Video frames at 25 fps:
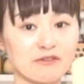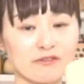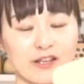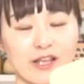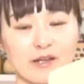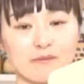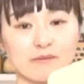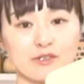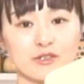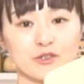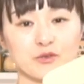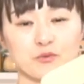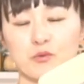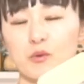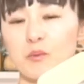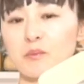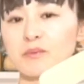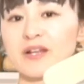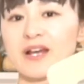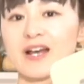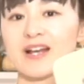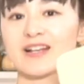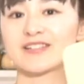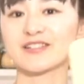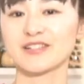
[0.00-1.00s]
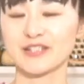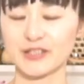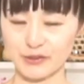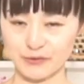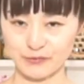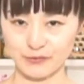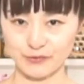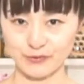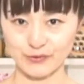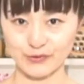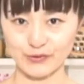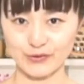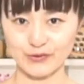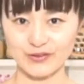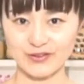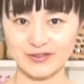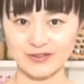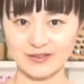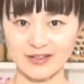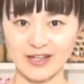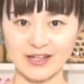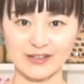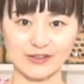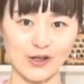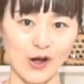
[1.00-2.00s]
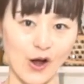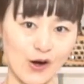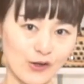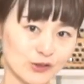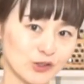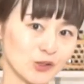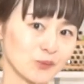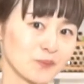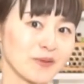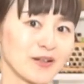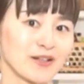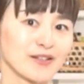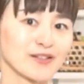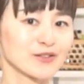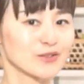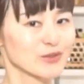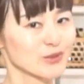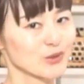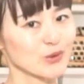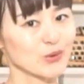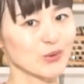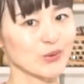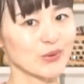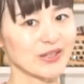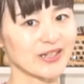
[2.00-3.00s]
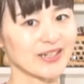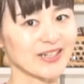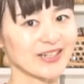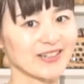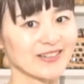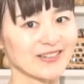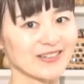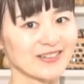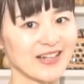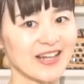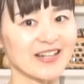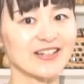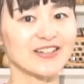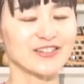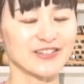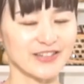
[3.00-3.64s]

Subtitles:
flavors from the seafoods like octopus, squid, and